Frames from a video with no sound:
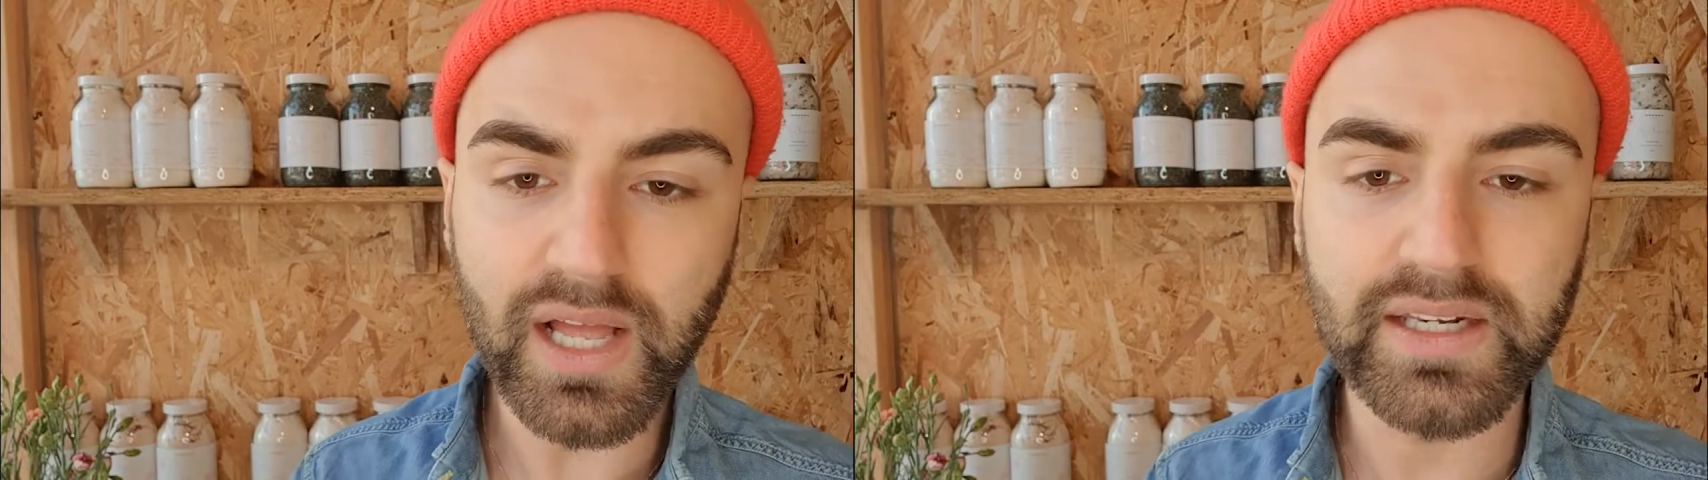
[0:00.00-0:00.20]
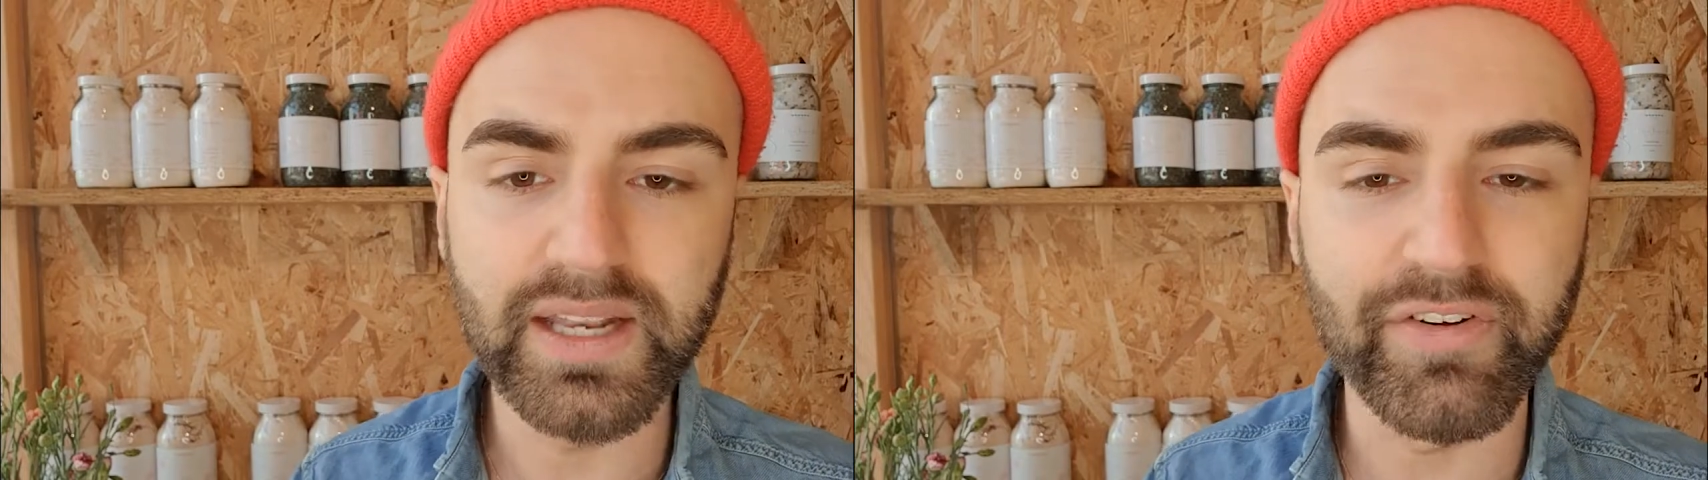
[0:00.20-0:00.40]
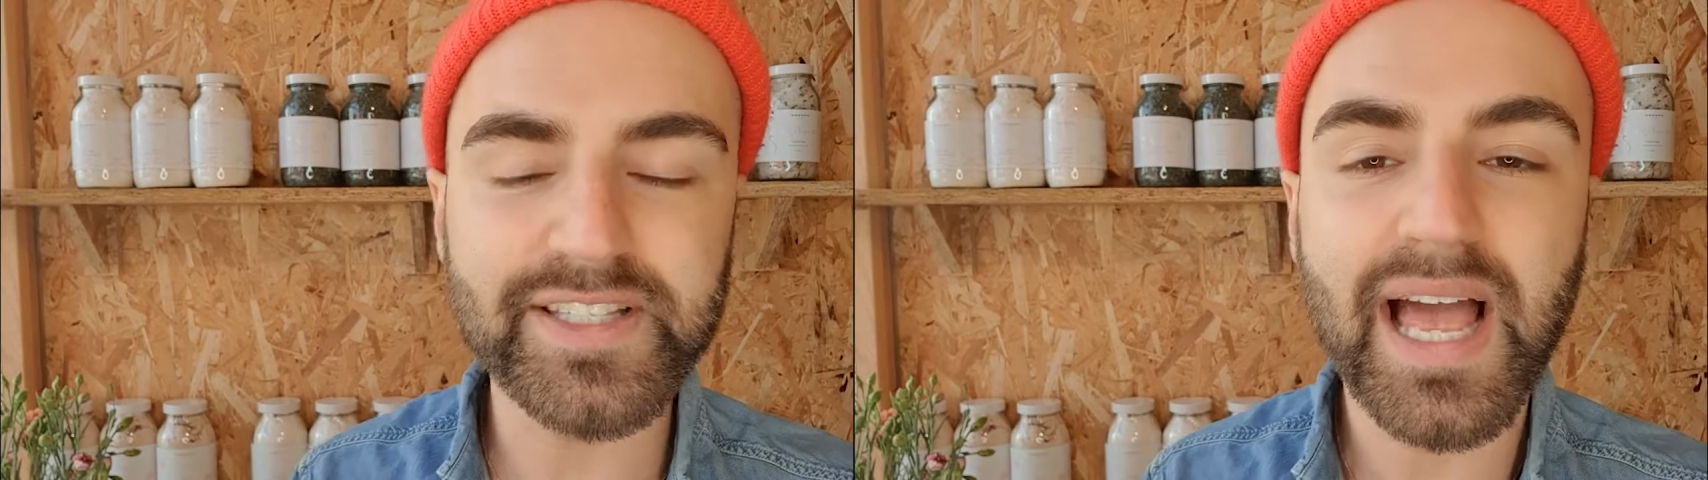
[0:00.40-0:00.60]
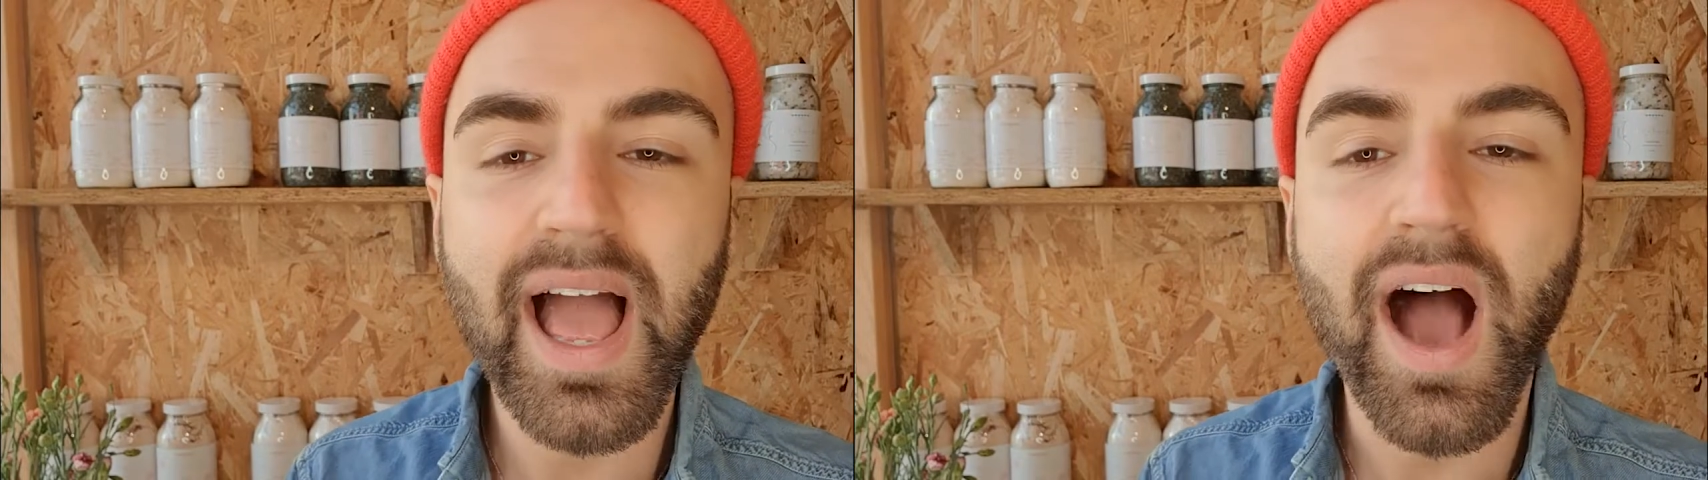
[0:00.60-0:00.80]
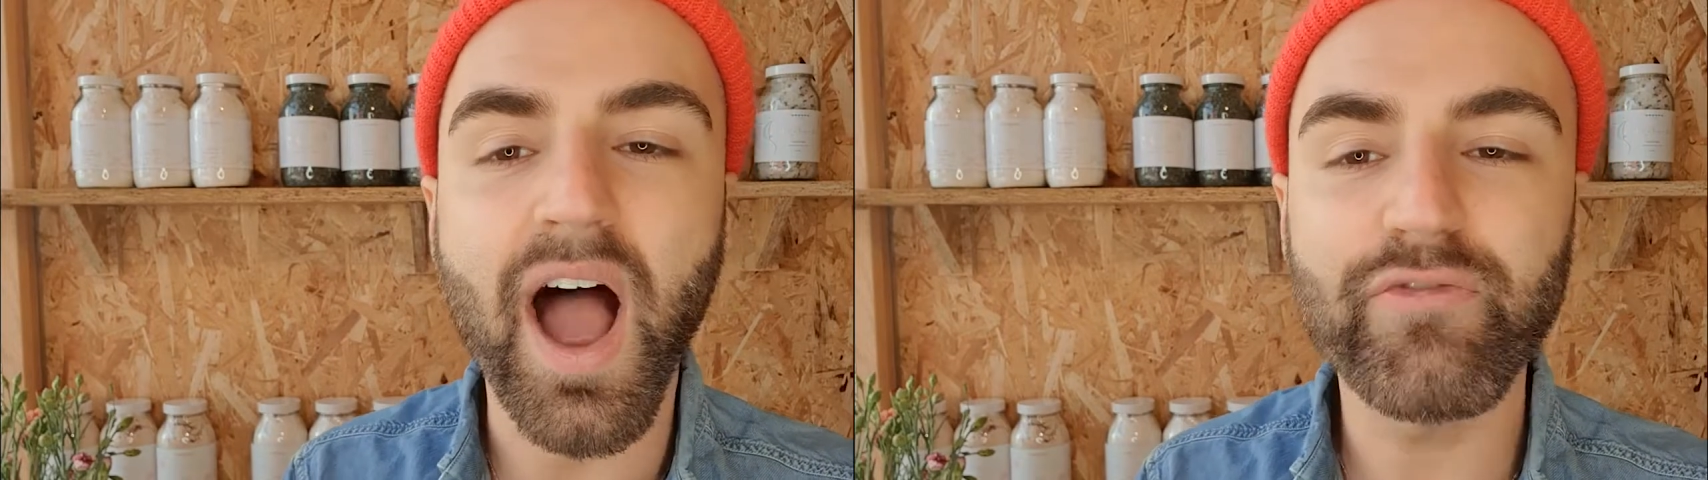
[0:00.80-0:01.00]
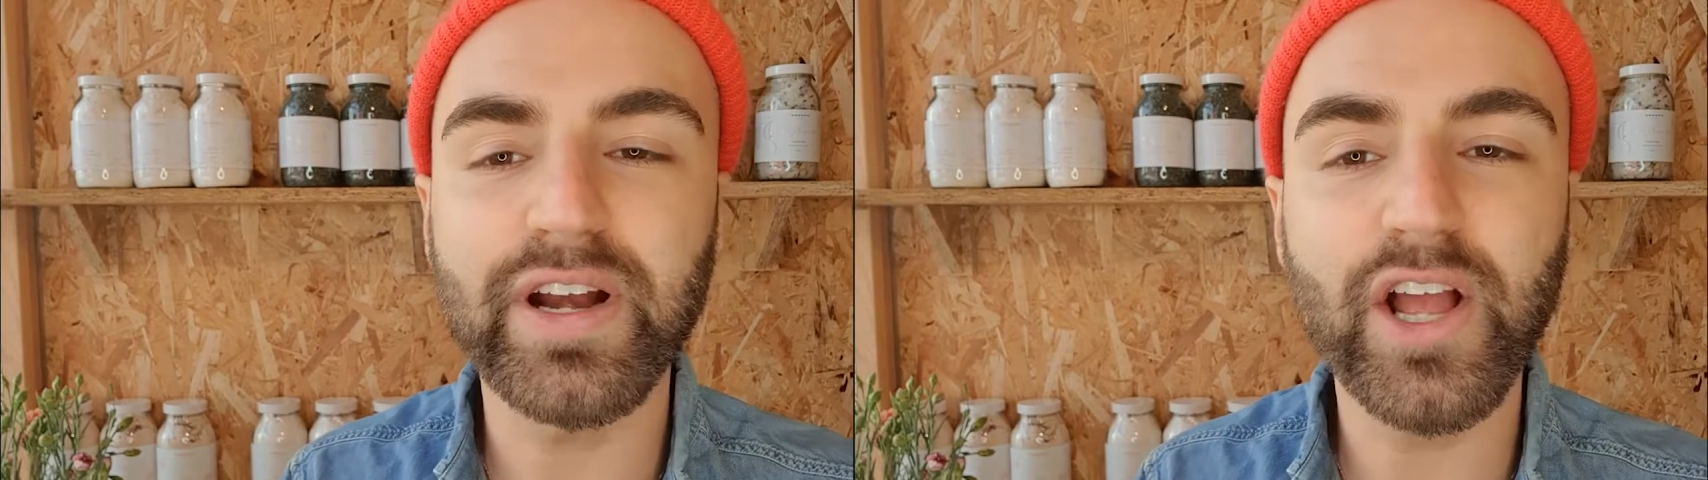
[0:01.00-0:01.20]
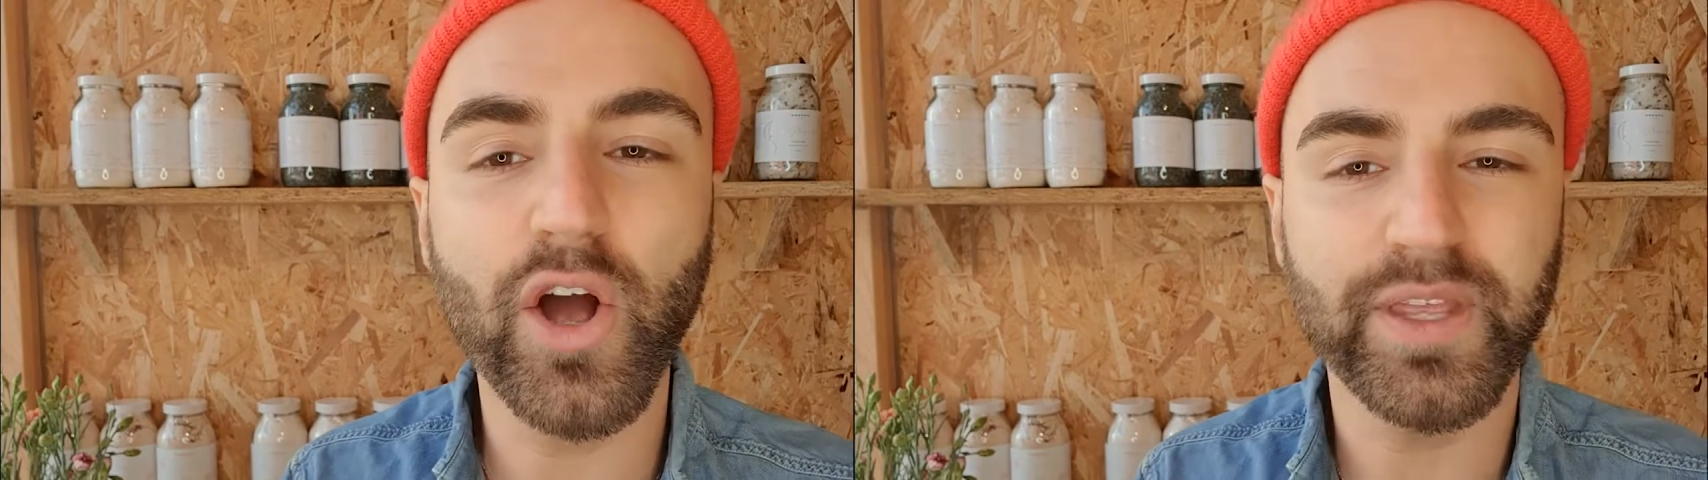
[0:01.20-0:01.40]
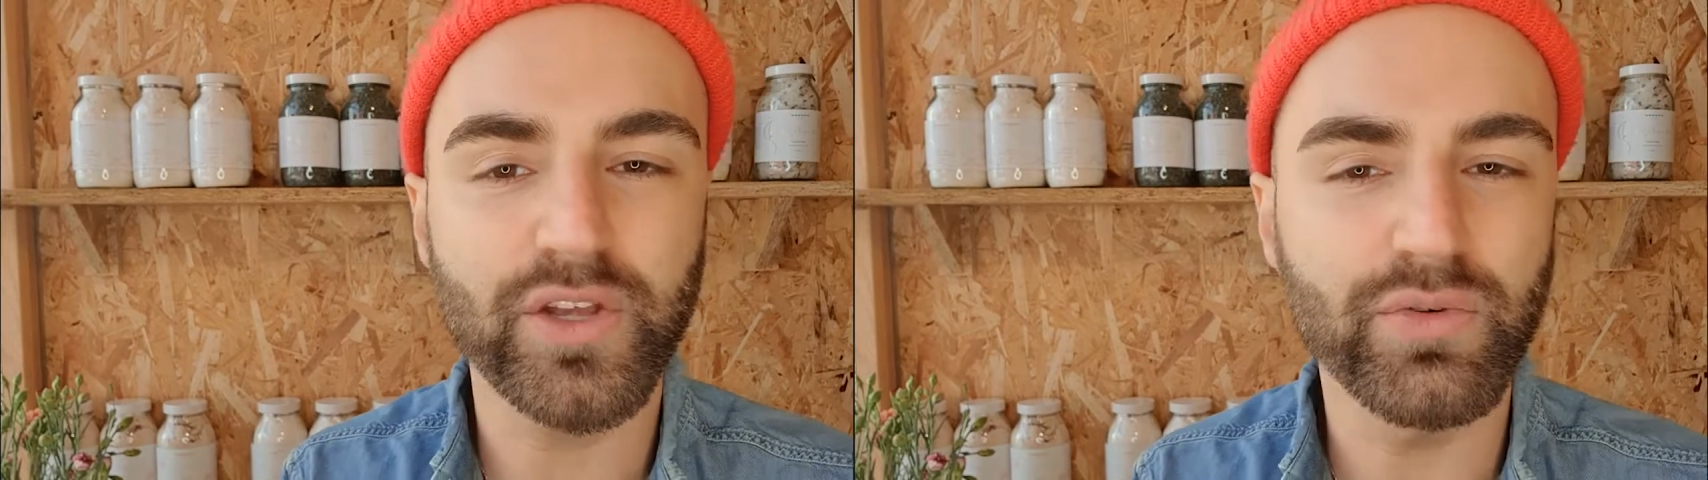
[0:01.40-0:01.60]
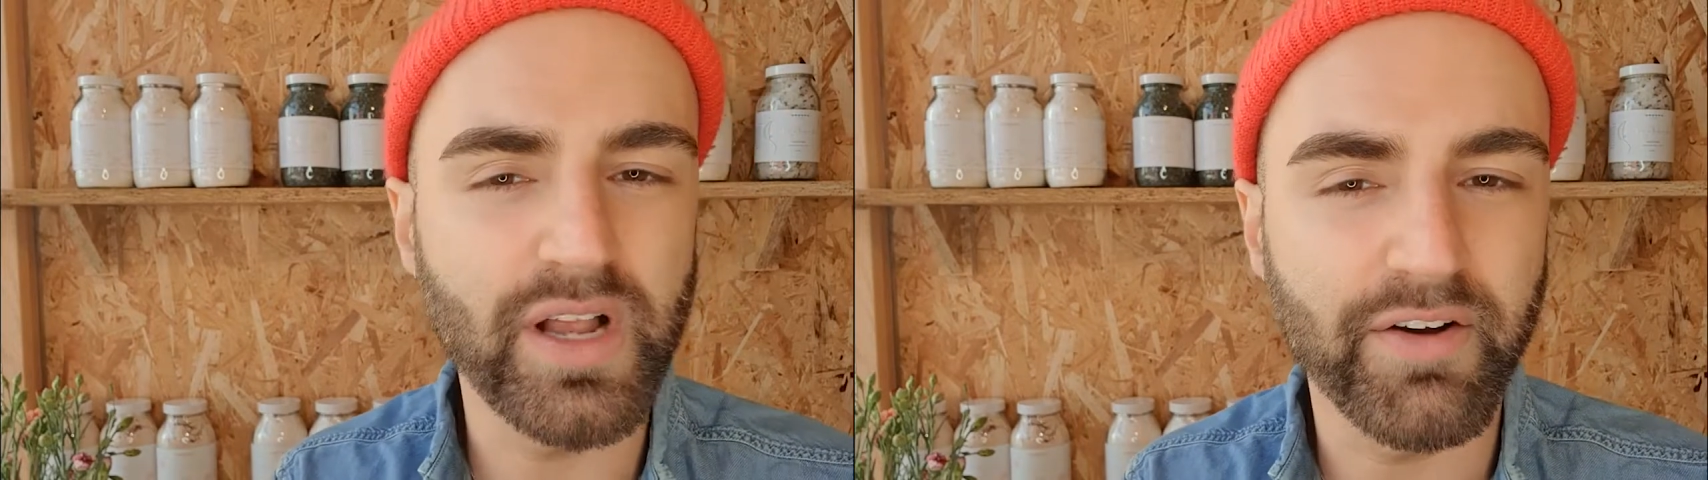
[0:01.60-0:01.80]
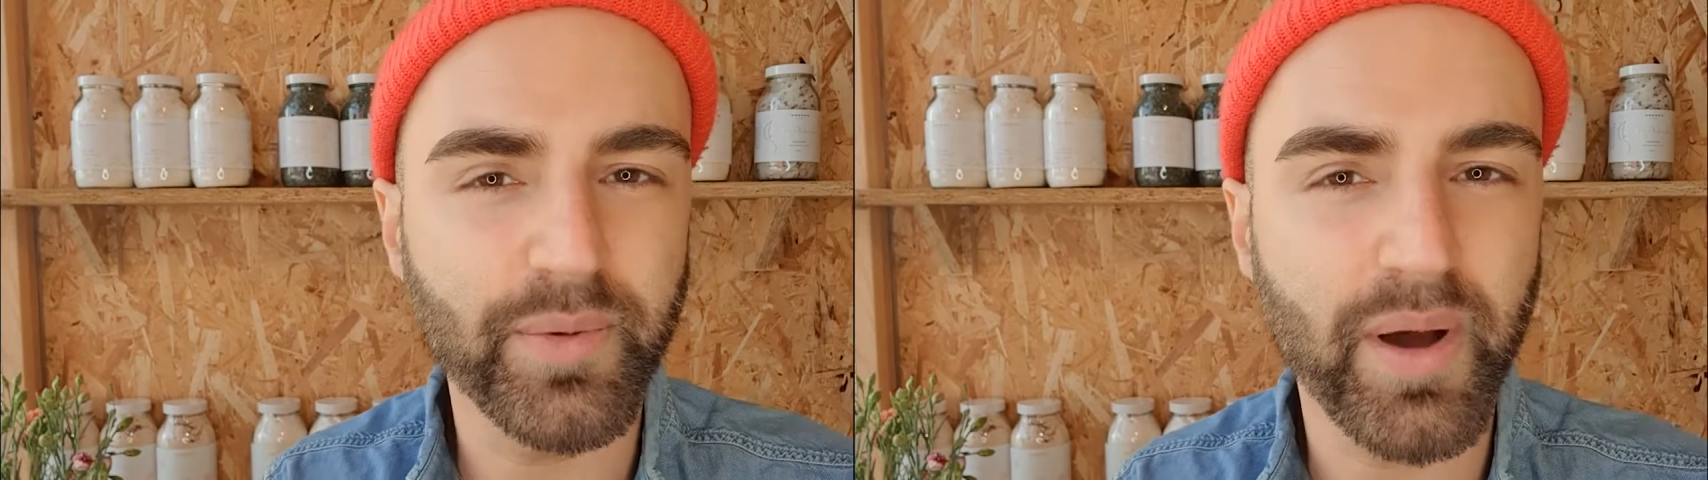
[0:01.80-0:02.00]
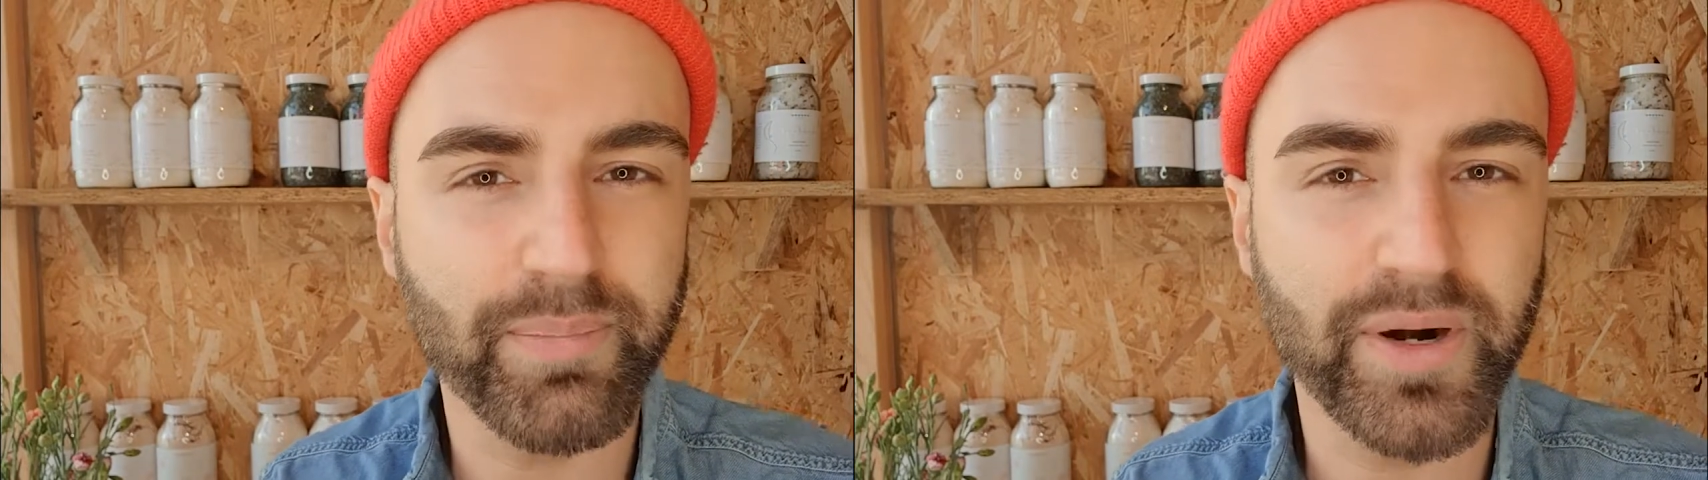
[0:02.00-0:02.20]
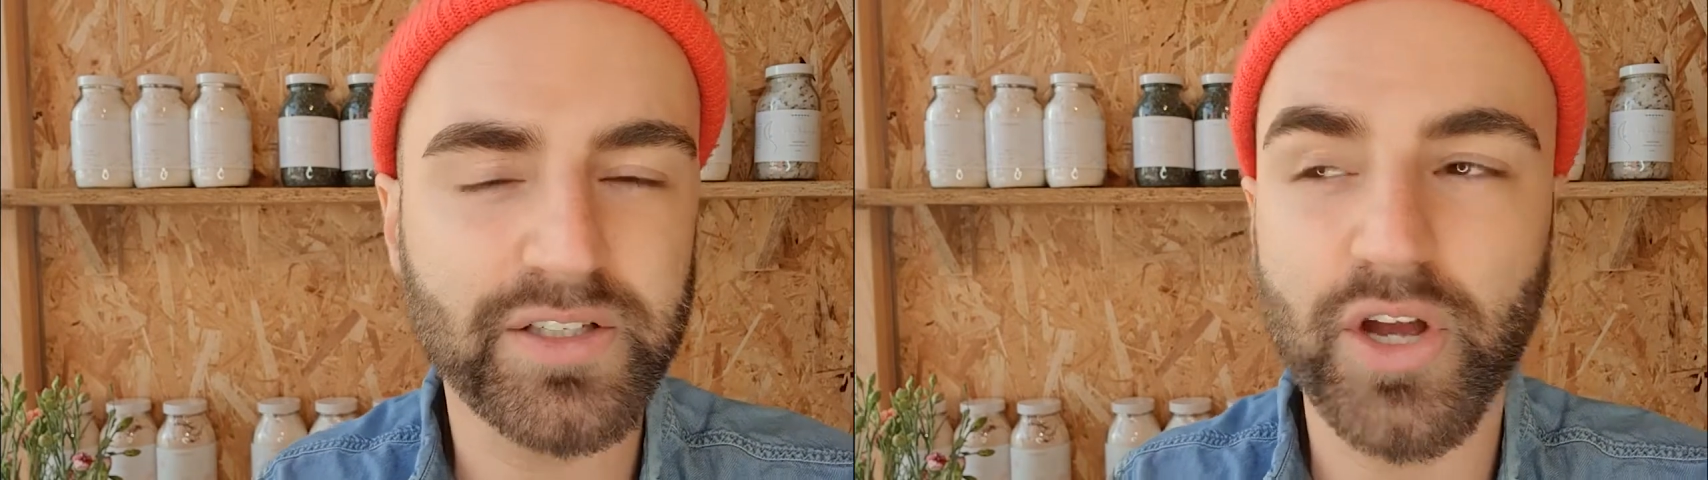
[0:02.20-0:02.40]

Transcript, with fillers: Lovers, I really hope that you love the bath products.